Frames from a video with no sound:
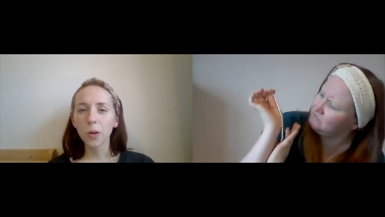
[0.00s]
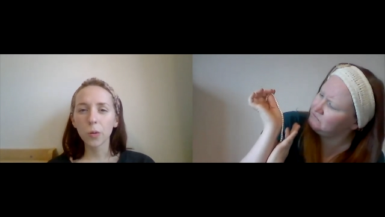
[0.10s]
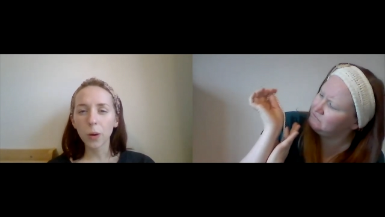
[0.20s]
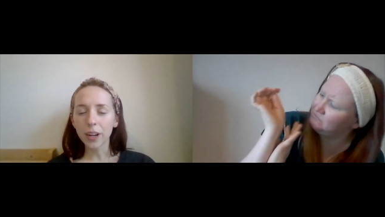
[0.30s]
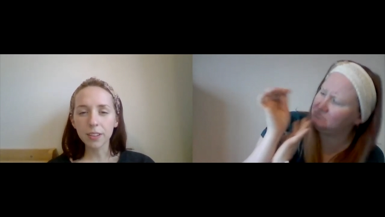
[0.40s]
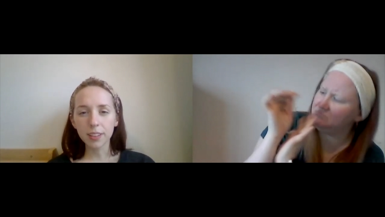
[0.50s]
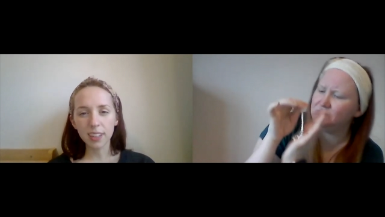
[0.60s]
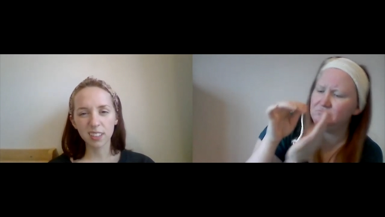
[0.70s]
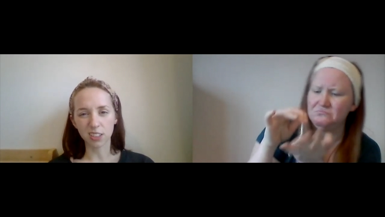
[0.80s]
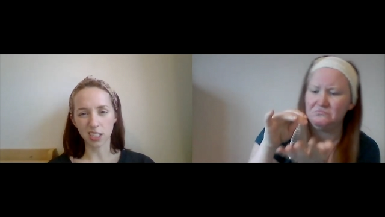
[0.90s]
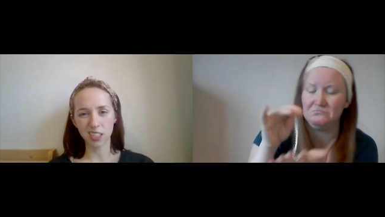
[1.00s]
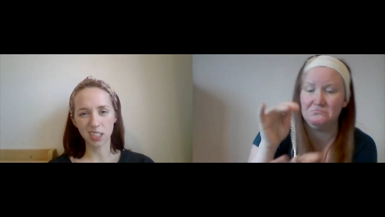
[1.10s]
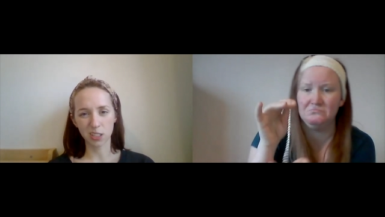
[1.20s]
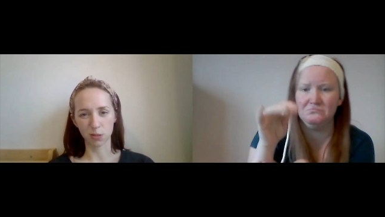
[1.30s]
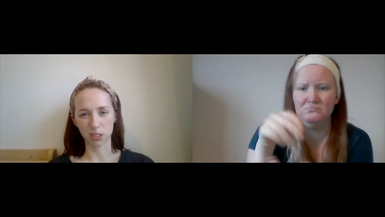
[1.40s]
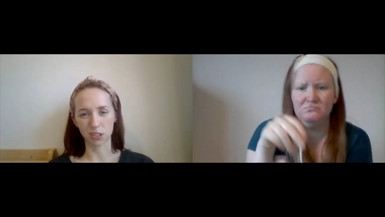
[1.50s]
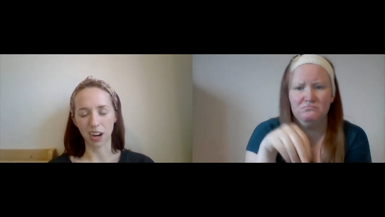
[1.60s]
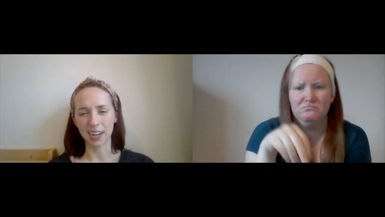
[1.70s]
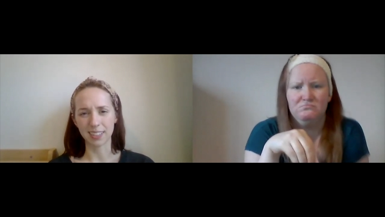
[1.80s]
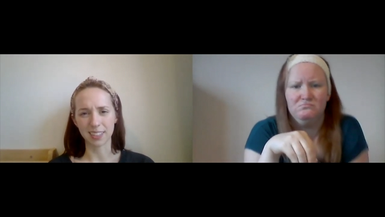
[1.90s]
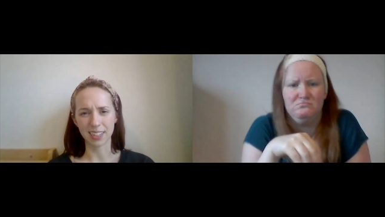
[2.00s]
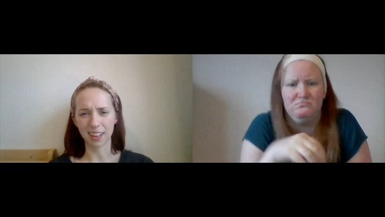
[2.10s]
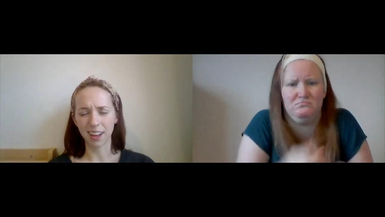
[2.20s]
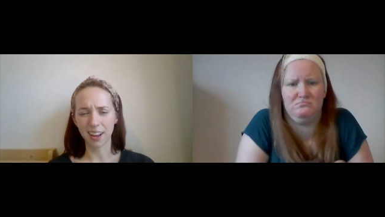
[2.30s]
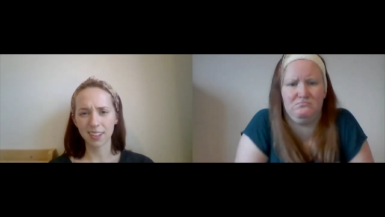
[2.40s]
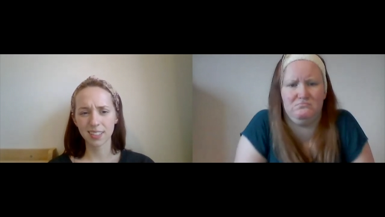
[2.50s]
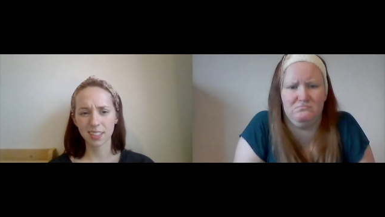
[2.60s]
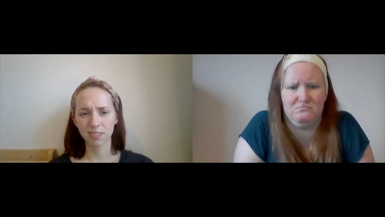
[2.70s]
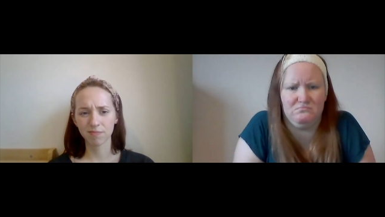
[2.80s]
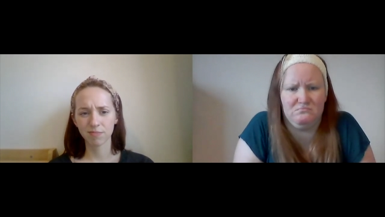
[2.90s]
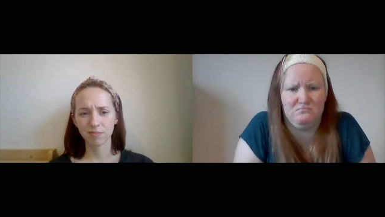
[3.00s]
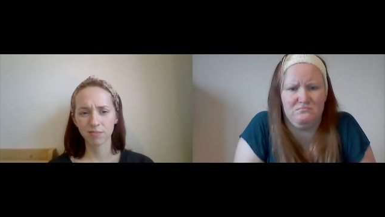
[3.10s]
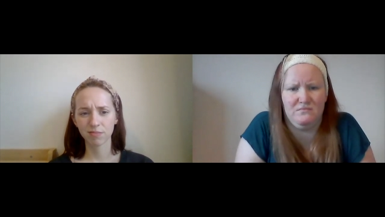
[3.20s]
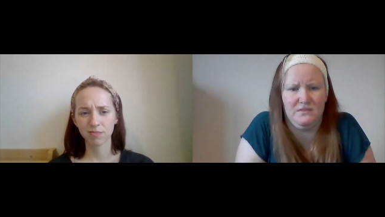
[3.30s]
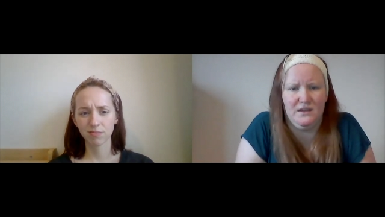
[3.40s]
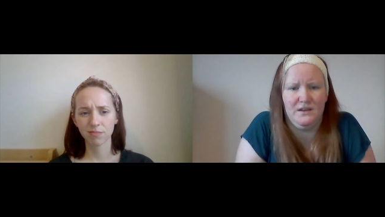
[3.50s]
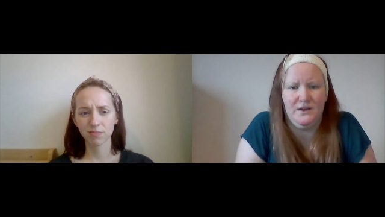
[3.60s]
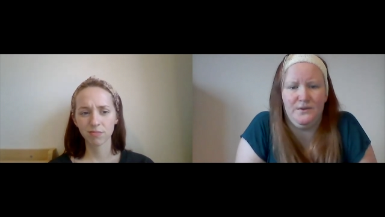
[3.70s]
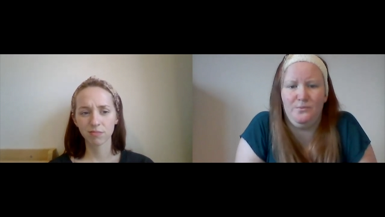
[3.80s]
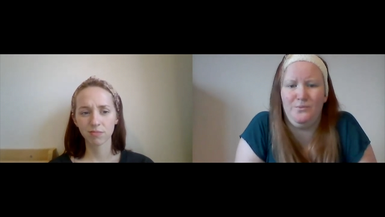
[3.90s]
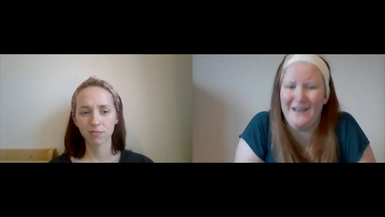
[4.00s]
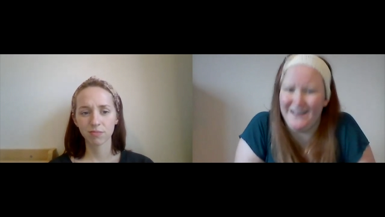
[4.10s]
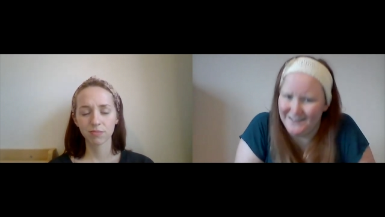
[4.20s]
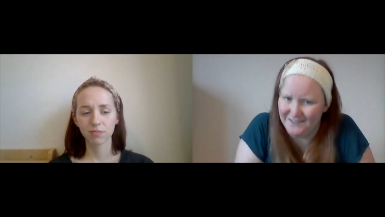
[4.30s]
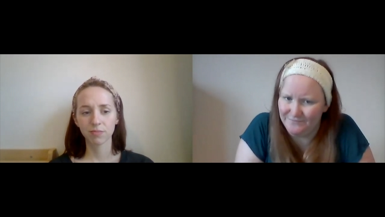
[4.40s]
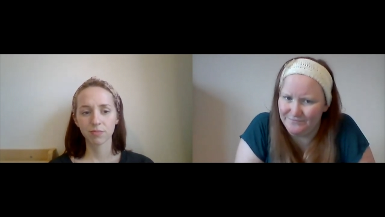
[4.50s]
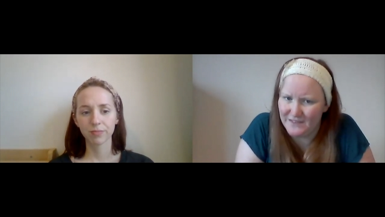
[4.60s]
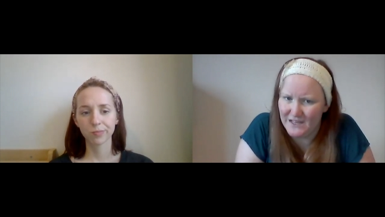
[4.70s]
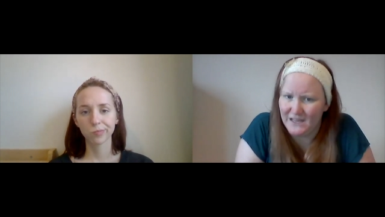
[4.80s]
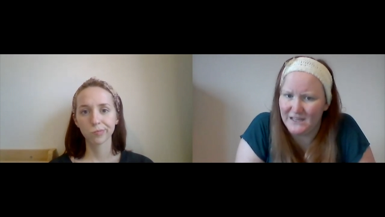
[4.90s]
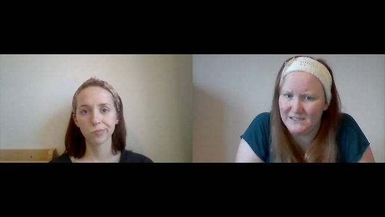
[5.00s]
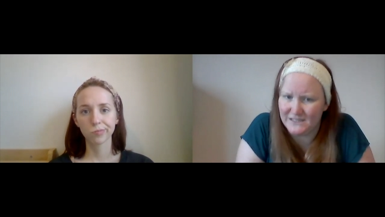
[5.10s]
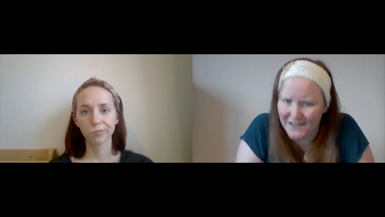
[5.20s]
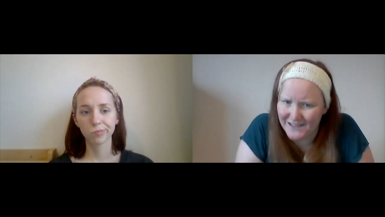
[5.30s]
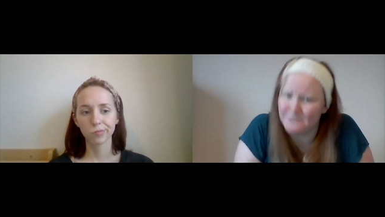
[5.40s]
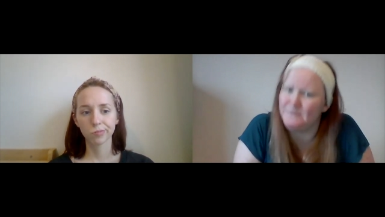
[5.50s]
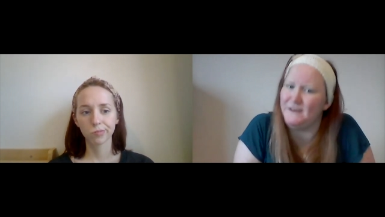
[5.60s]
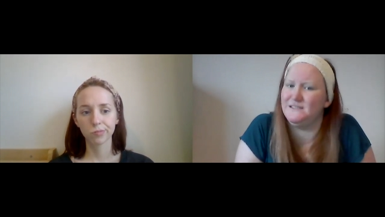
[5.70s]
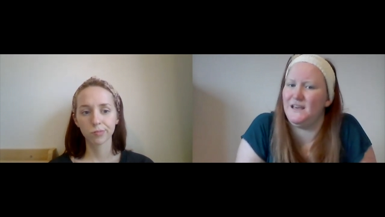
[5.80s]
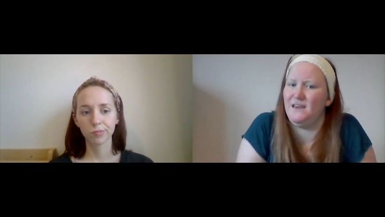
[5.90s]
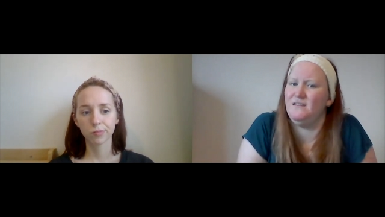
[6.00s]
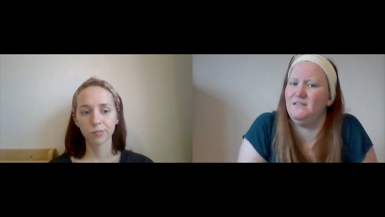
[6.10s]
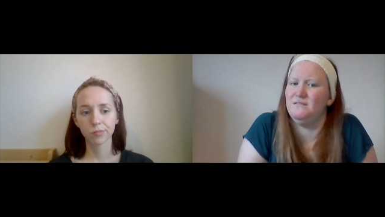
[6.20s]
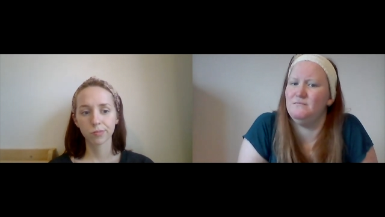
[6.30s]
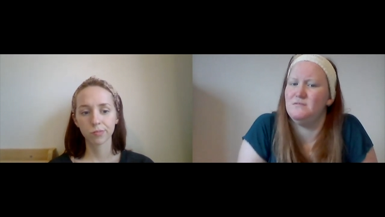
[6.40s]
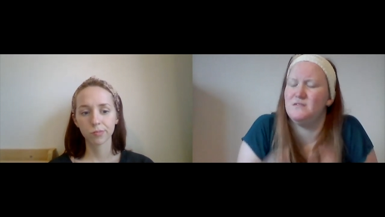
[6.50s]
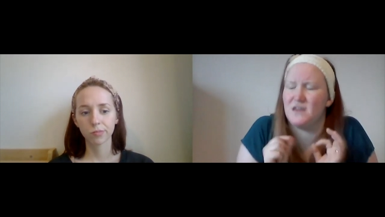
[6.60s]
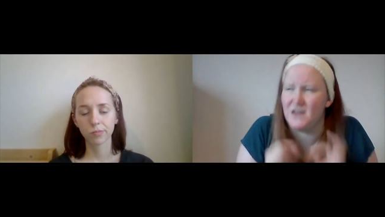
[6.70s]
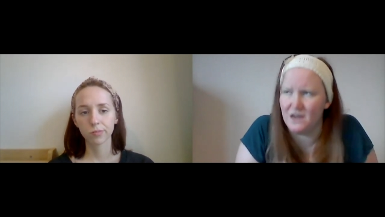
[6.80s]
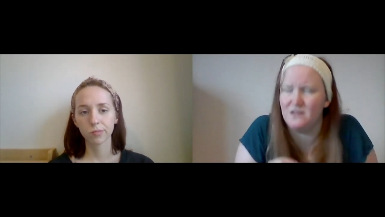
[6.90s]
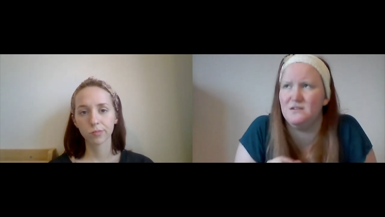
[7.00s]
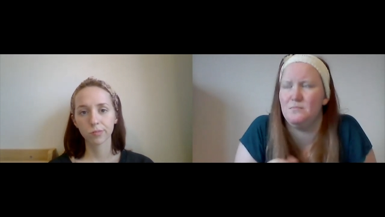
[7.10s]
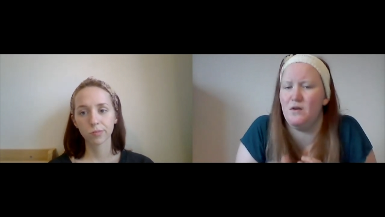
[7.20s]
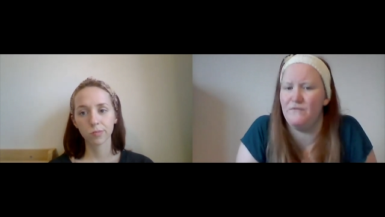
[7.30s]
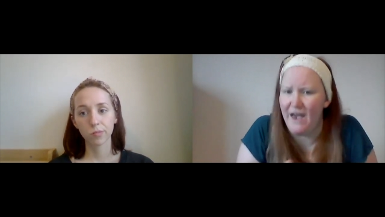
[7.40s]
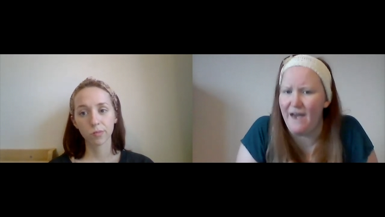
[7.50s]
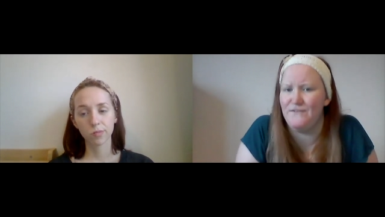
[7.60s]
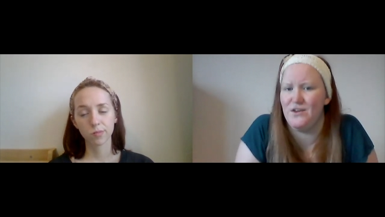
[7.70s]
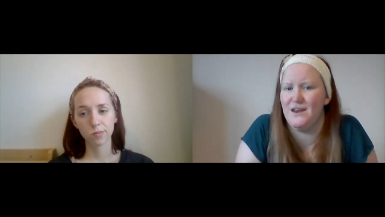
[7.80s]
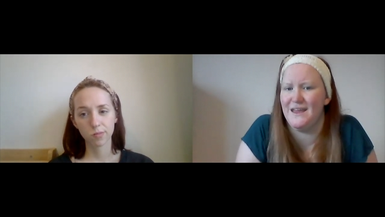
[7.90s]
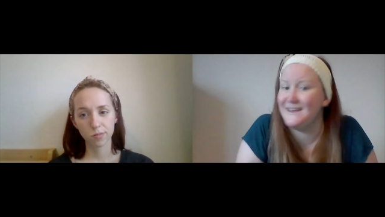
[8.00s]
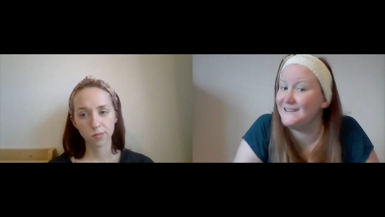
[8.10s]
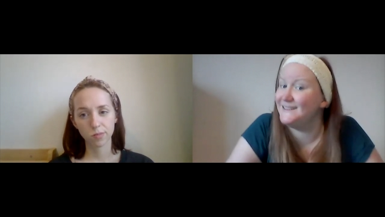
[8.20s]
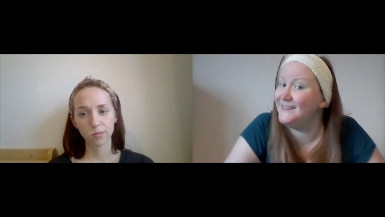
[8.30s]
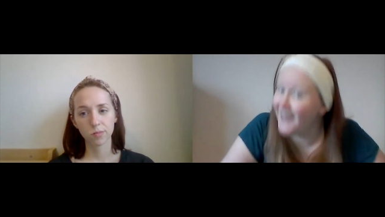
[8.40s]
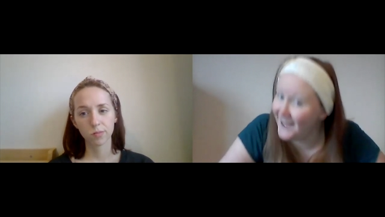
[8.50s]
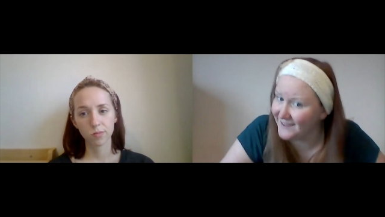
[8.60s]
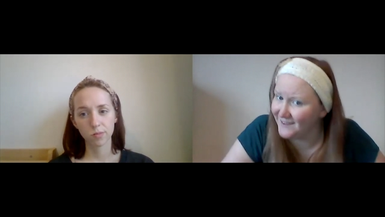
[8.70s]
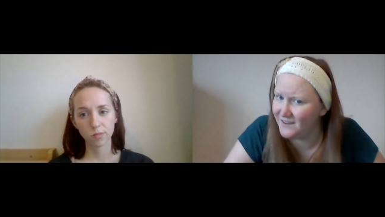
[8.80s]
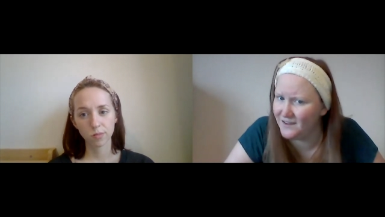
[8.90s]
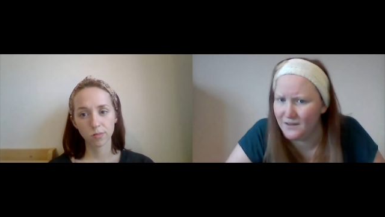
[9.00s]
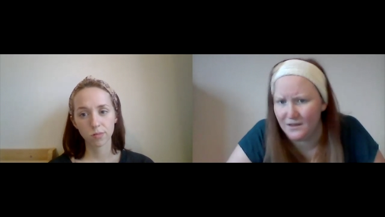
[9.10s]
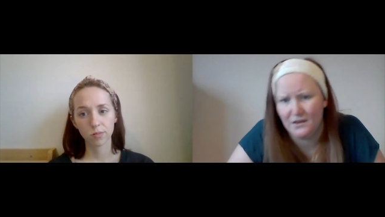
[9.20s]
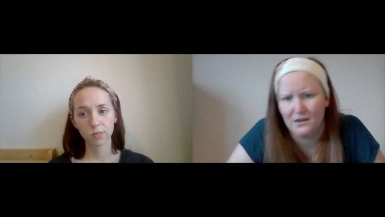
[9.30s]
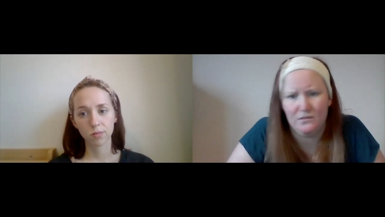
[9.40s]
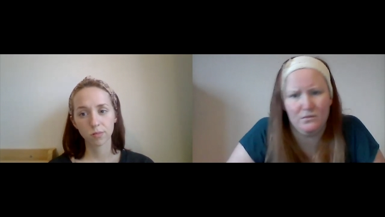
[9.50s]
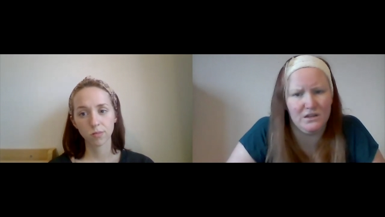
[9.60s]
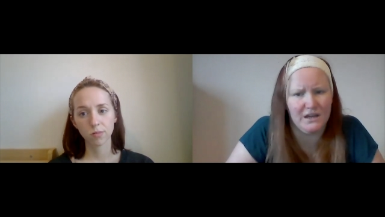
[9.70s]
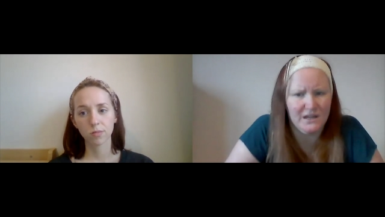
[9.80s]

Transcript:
Speaker 1: what do you think Jesus was trying to tell us?
Speaker 2: Well, he starts by saying, the kingdom of heaven is like. Well, the